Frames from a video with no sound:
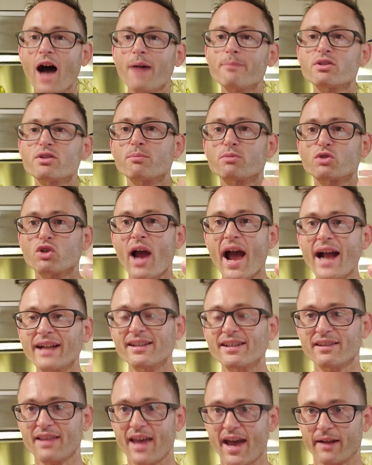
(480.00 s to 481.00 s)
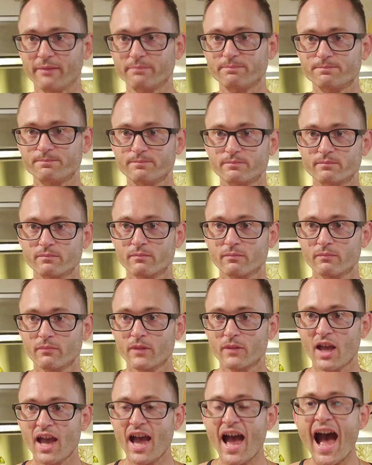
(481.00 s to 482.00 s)
I'm subtracting that.
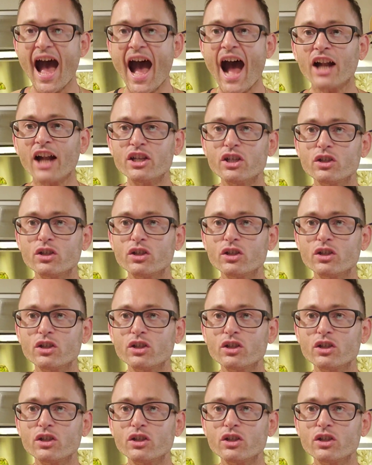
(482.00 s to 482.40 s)
How